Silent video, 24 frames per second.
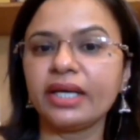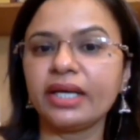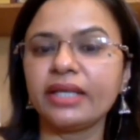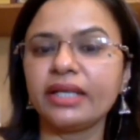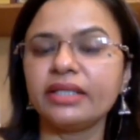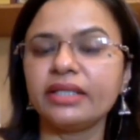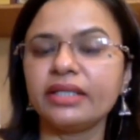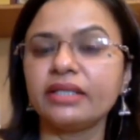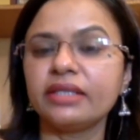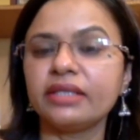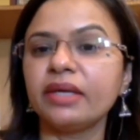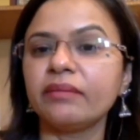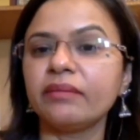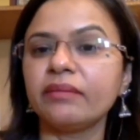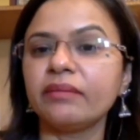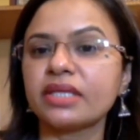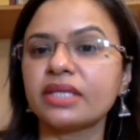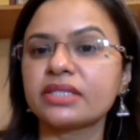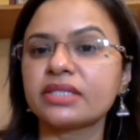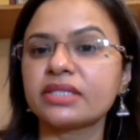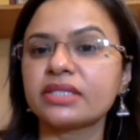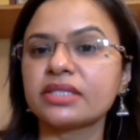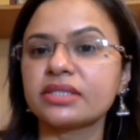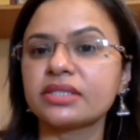I did my
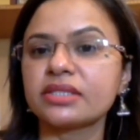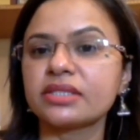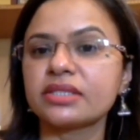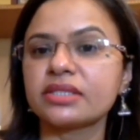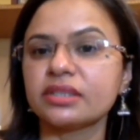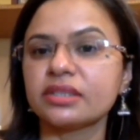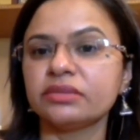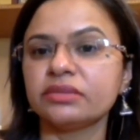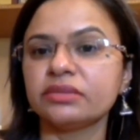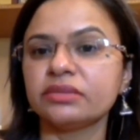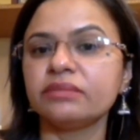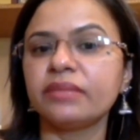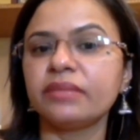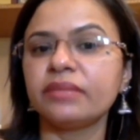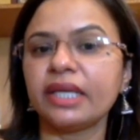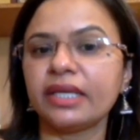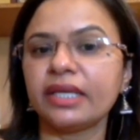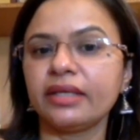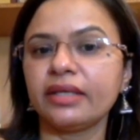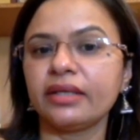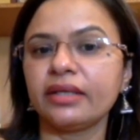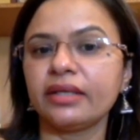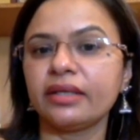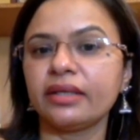master's in urban
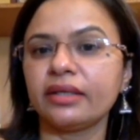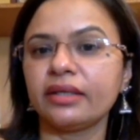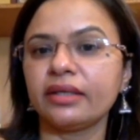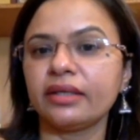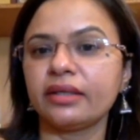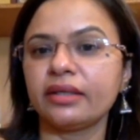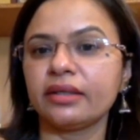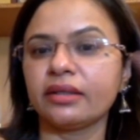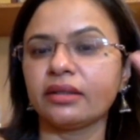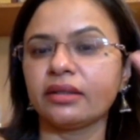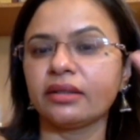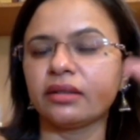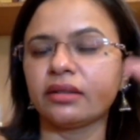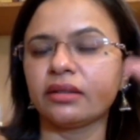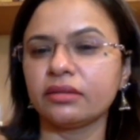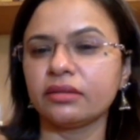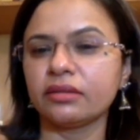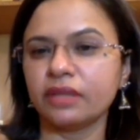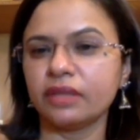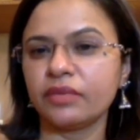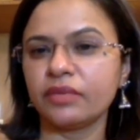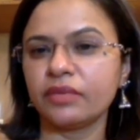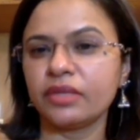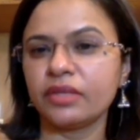planning, and
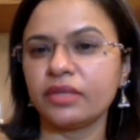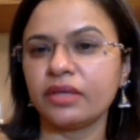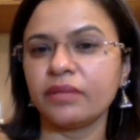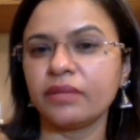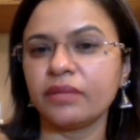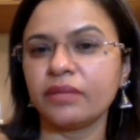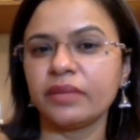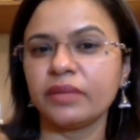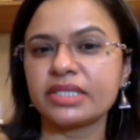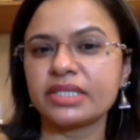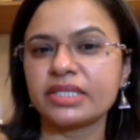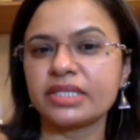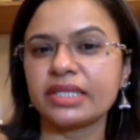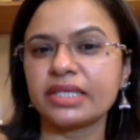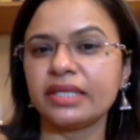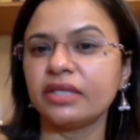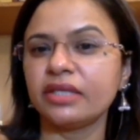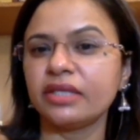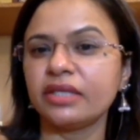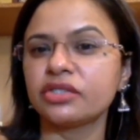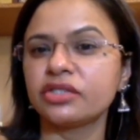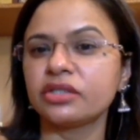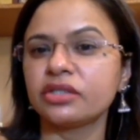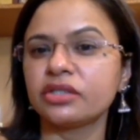I'm basically an
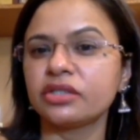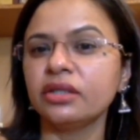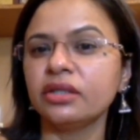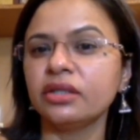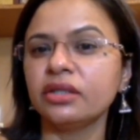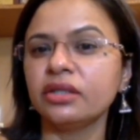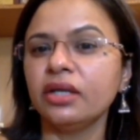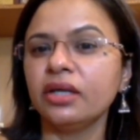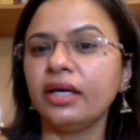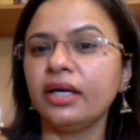engineer.